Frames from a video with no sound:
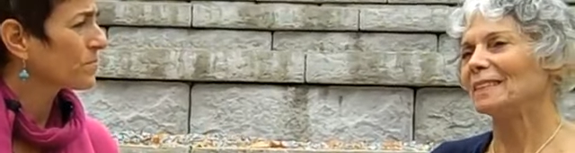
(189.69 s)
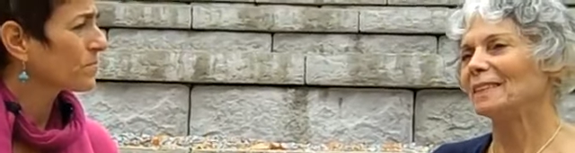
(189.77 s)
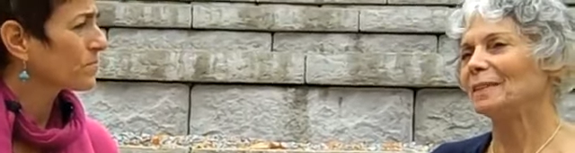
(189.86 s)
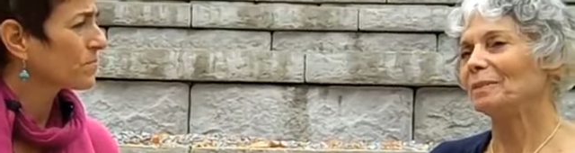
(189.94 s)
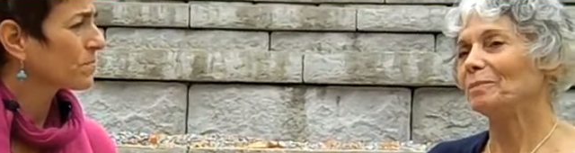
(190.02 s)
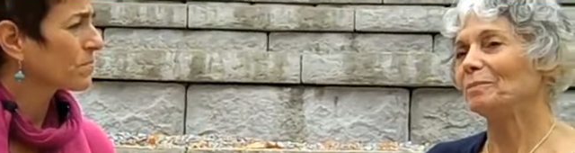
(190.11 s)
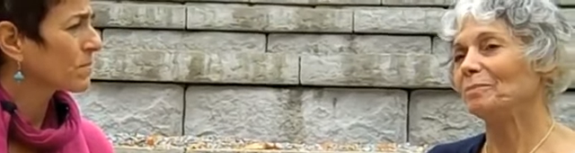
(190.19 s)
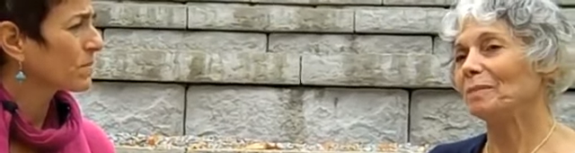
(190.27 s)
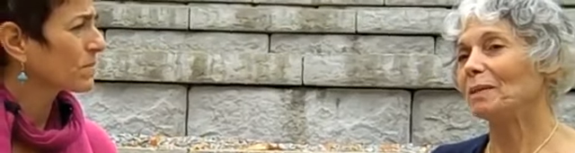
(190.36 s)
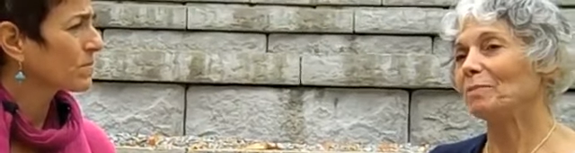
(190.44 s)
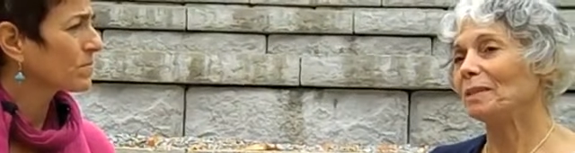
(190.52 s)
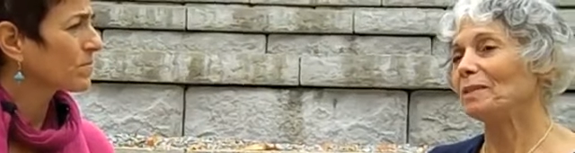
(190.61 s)
Speaker 1: Um,
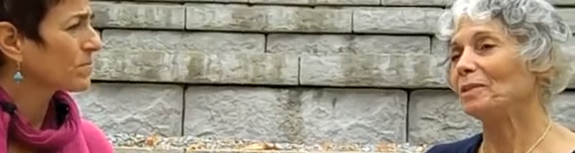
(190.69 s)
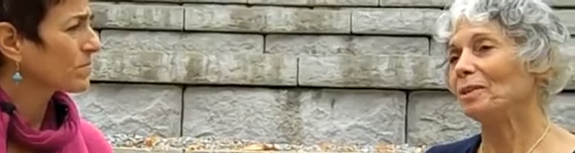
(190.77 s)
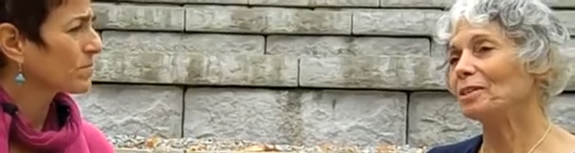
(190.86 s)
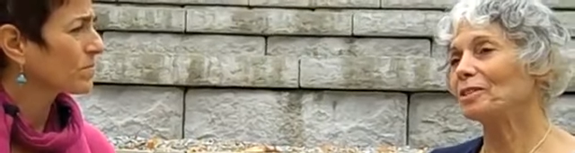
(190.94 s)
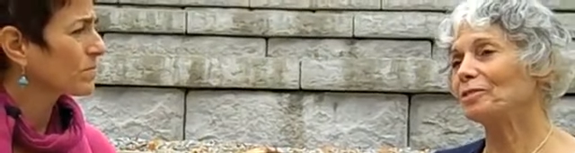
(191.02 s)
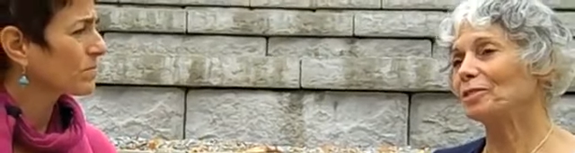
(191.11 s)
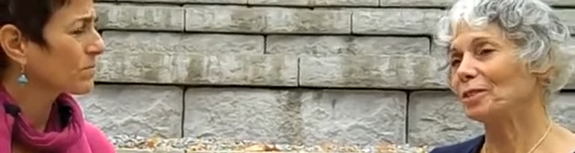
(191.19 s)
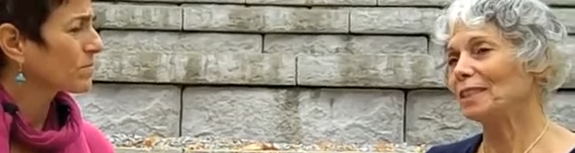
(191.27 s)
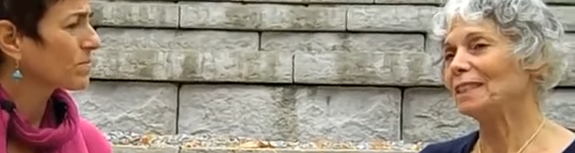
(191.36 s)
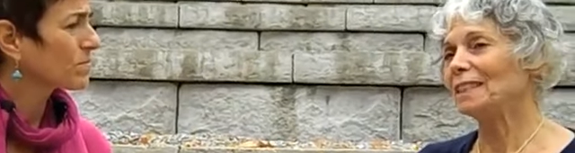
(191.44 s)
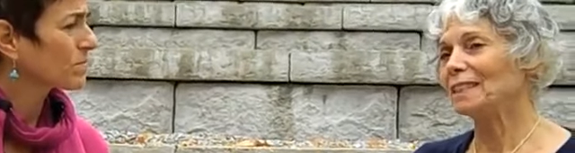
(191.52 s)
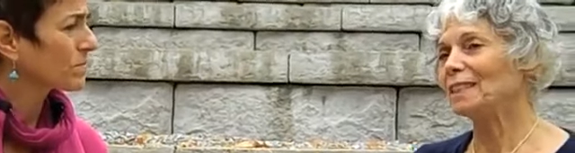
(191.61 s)
maybe also for
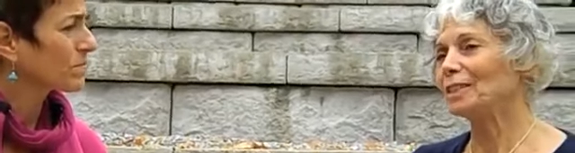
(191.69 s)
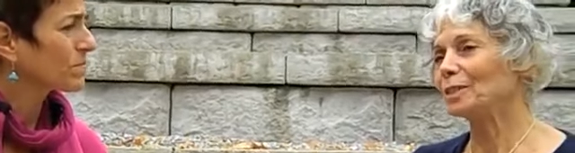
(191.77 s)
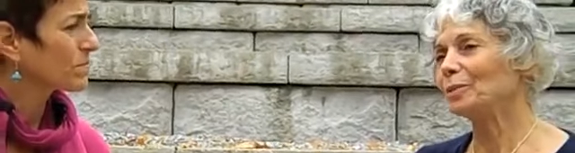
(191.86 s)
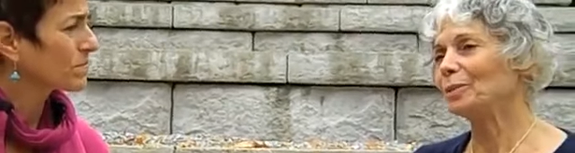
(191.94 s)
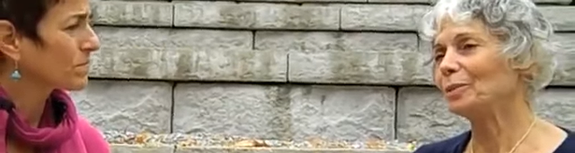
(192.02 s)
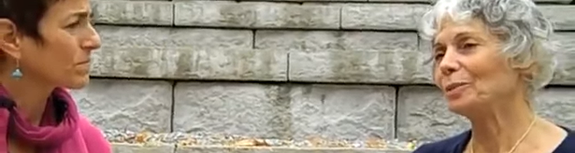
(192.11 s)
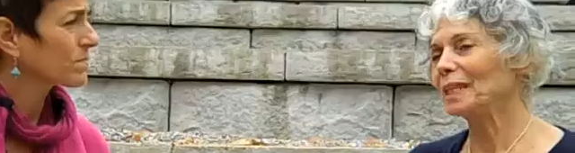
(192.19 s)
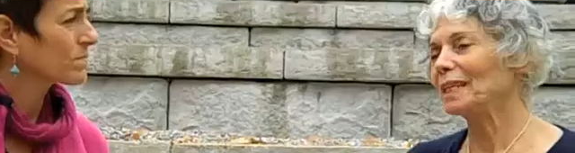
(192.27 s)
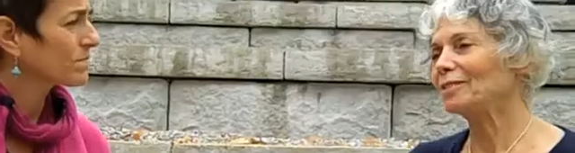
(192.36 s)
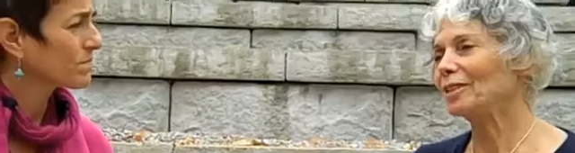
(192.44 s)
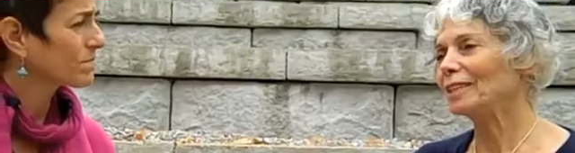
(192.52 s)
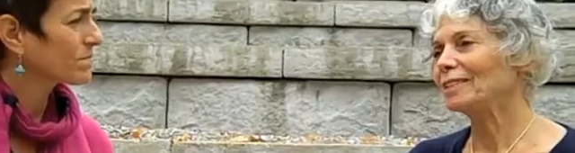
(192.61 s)
eating, it's good to
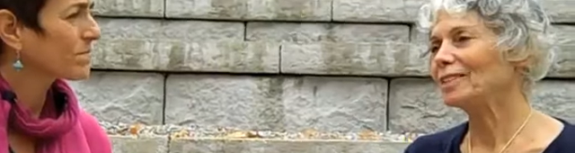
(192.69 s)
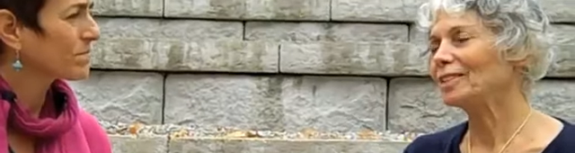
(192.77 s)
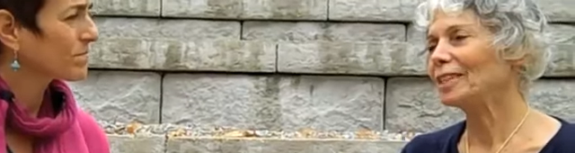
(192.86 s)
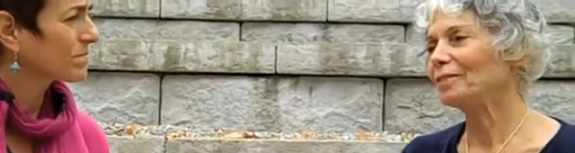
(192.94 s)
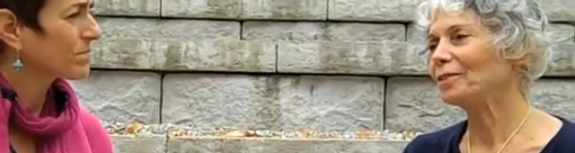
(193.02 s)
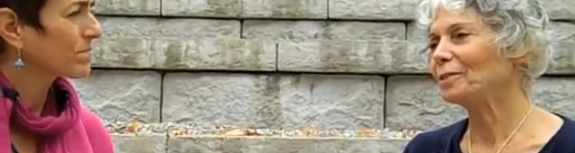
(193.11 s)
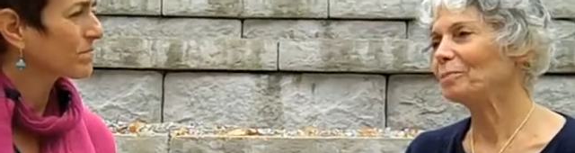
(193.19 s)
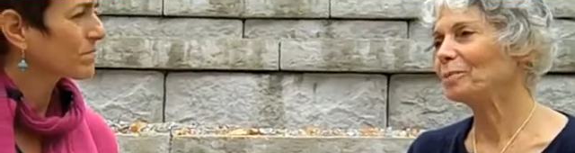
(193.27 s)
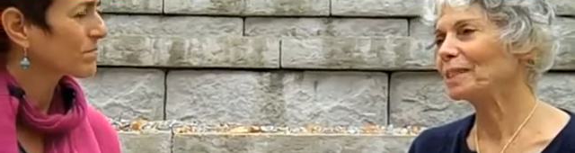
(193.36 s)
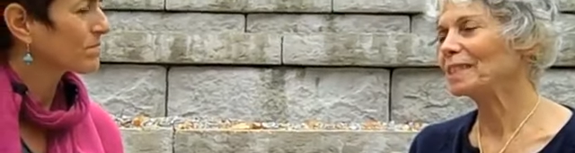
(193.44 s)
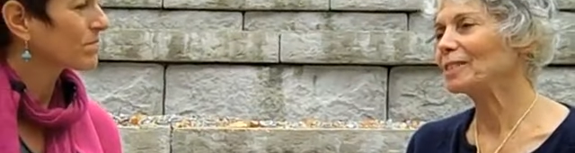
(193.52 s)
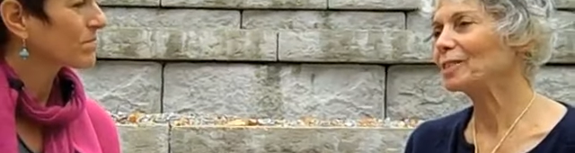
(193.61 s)
take criteria from
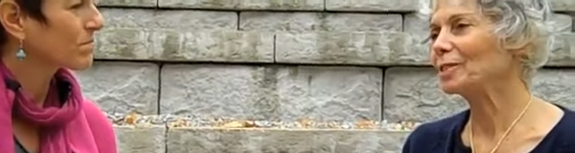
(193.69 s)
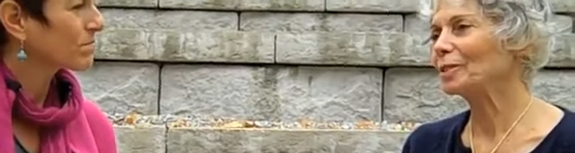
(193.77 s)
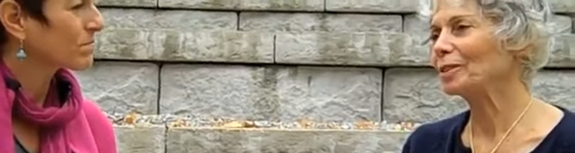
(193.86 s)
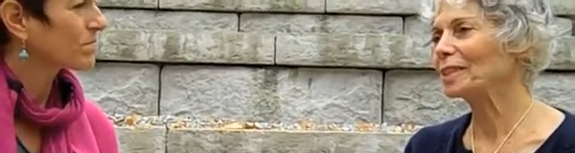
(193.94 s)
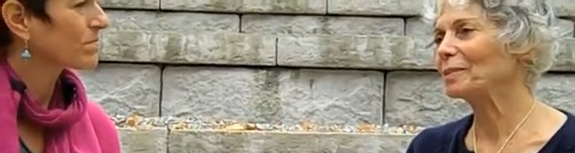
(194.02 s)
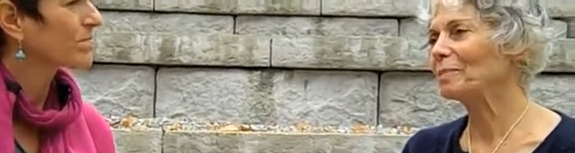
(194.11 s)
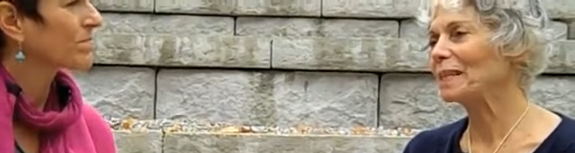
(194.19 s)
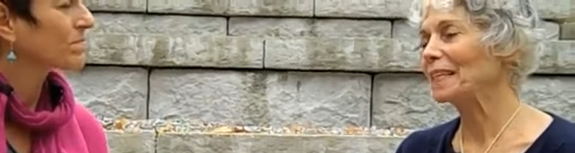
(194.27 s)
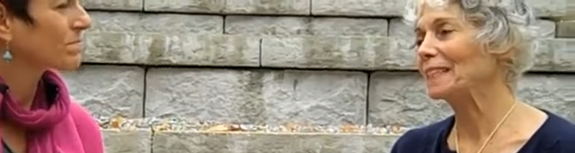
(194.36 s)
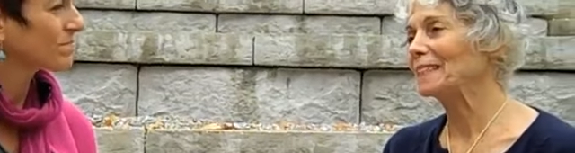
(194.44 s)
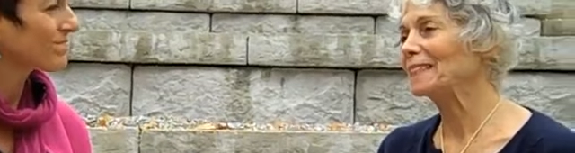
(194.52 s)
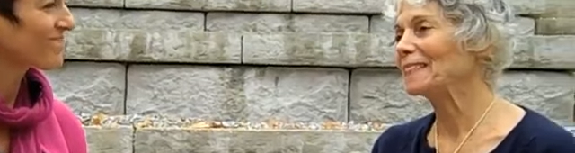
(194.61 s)
prehistoric
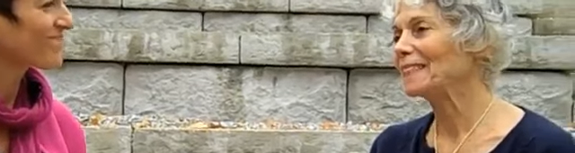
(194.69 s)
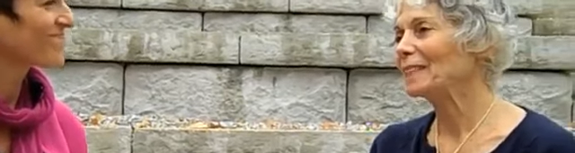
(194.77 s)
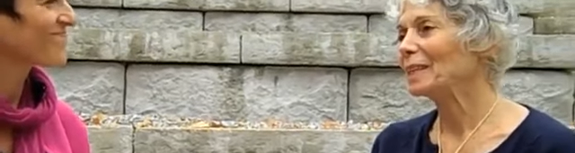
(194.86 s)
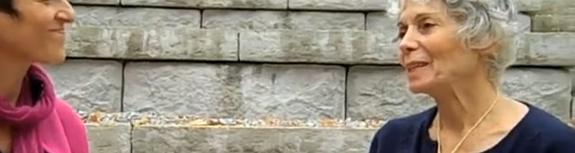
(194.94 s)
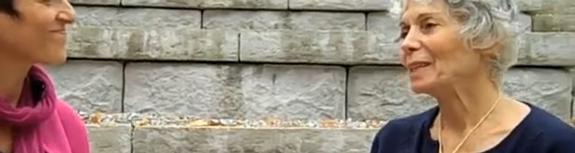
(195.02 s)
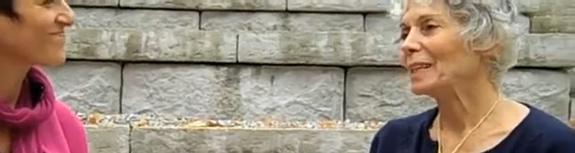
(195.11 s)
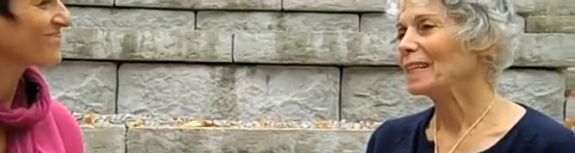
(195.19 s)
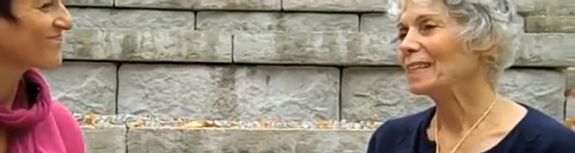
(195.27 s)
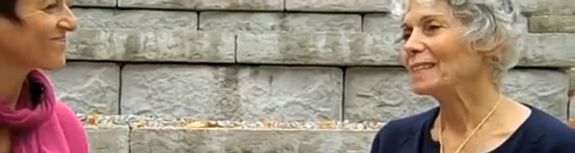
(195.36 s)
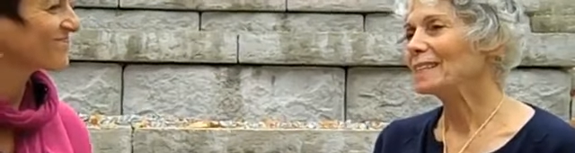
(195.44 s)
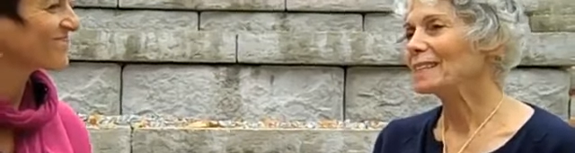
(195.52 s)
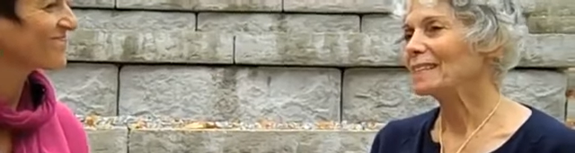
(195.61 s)
man,
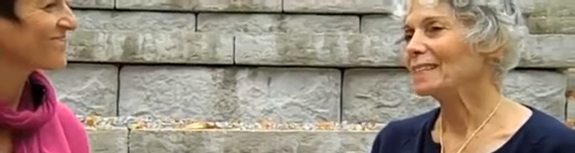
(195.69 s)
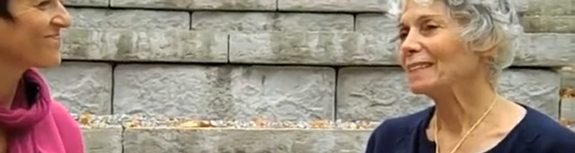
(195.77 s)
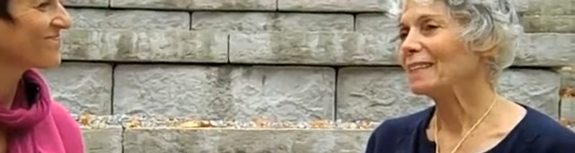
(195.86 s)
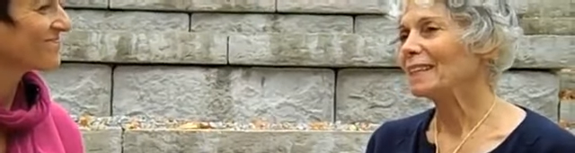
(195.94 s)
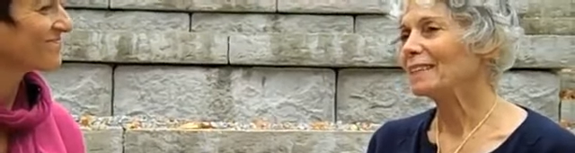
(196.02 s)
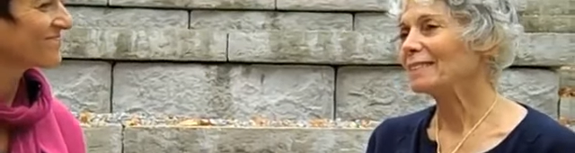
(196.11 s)
as uh,